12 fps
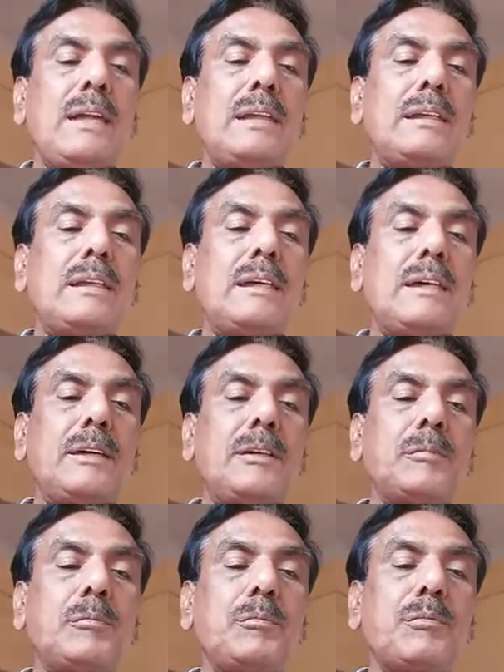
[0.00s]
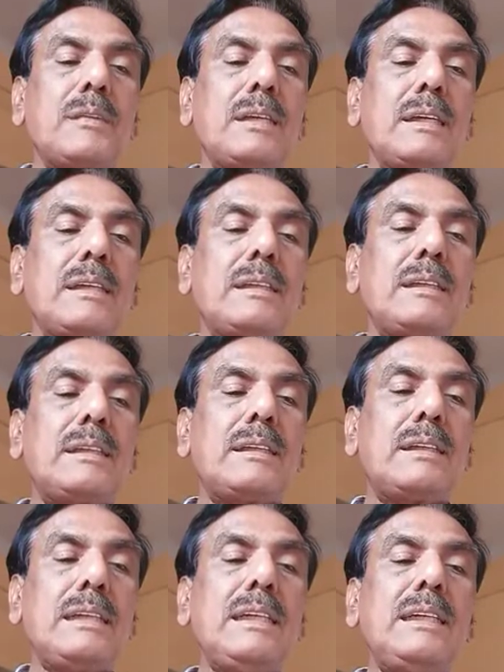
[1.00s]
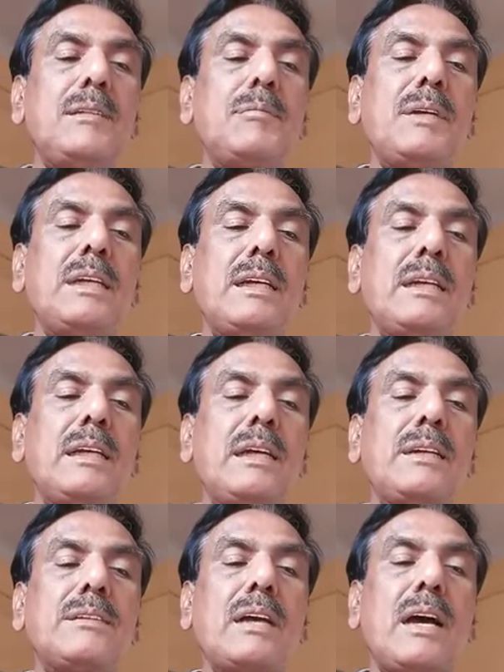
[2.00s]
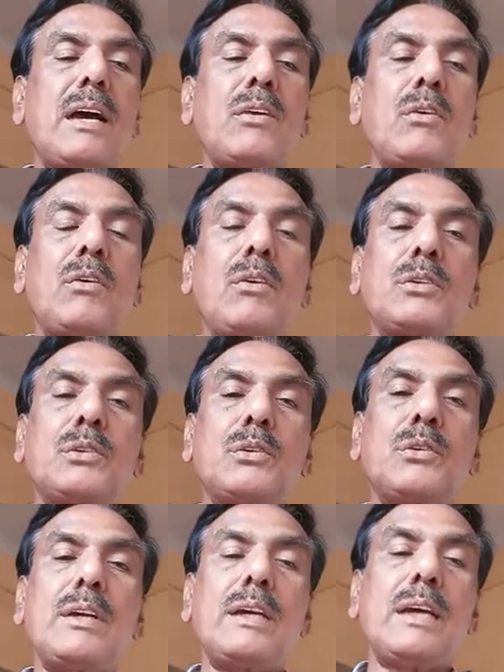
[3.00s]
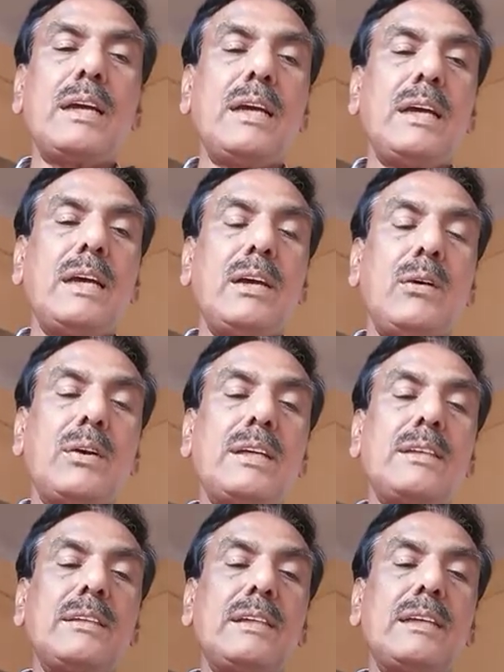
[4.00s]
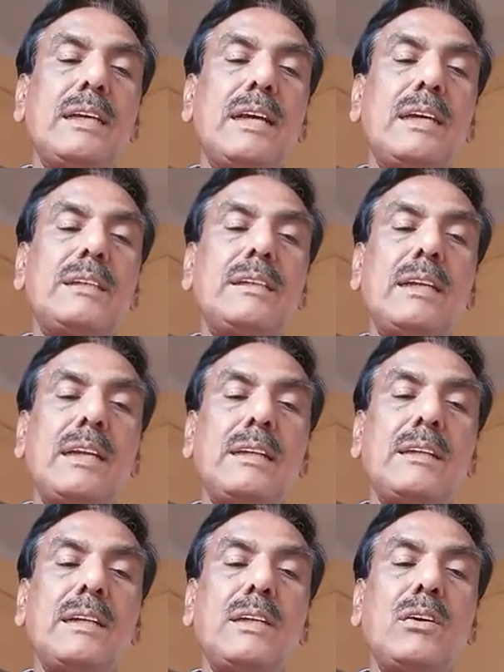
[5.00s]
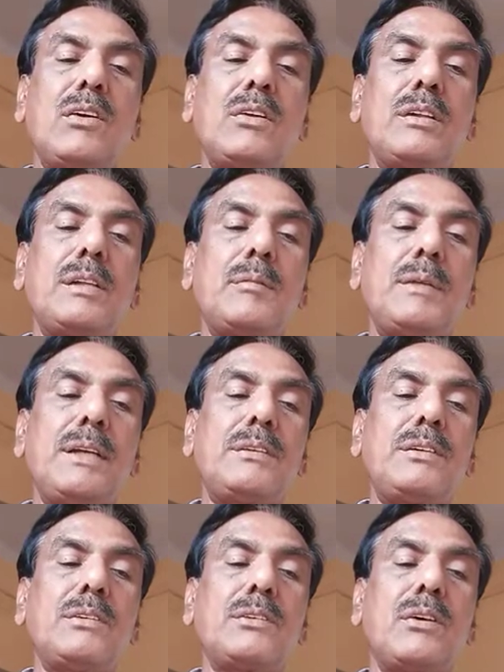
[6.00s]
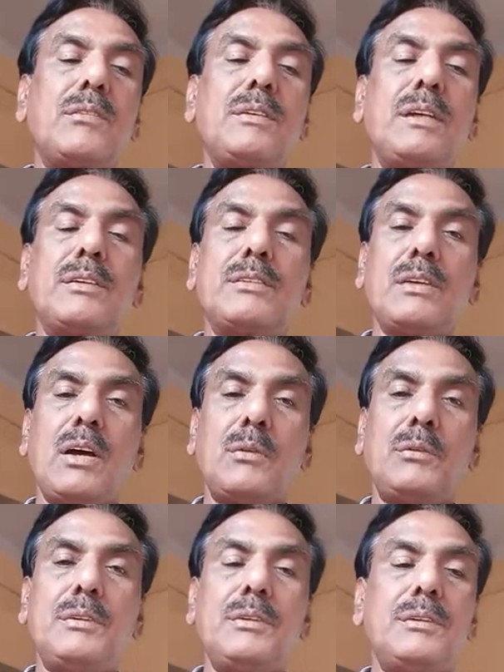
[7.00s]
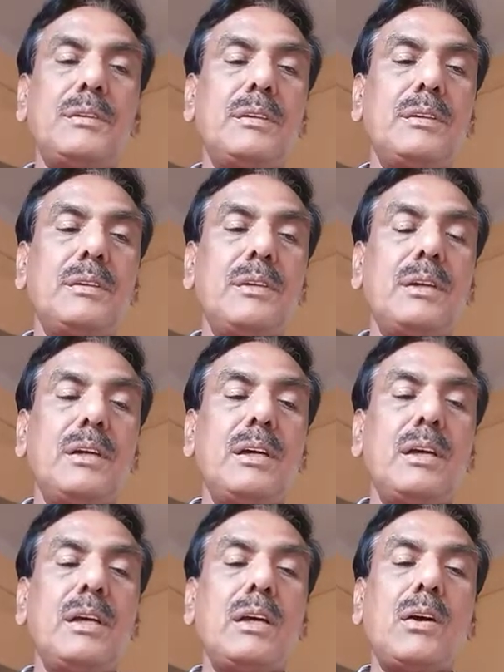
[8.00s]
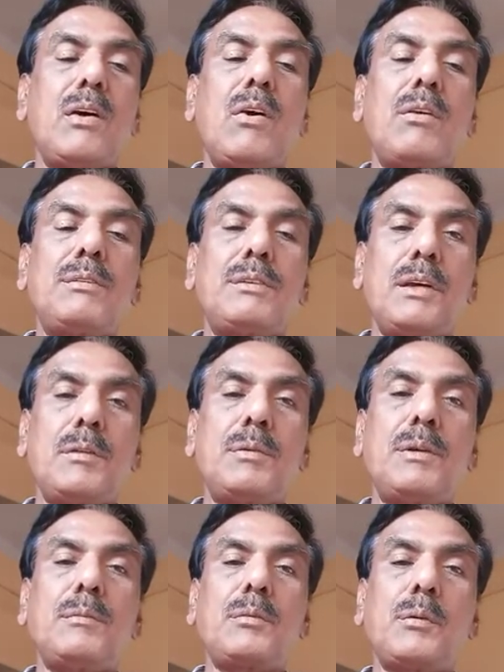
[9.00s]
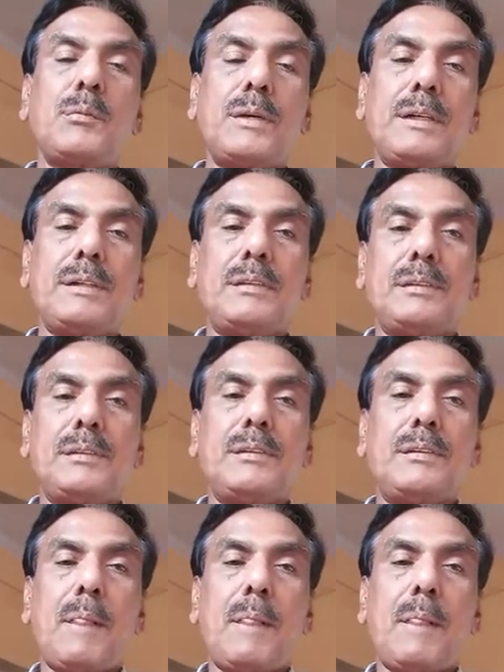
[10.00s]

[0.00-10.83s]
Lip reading: The seat materials are also selected on the basis of their sound observing properties.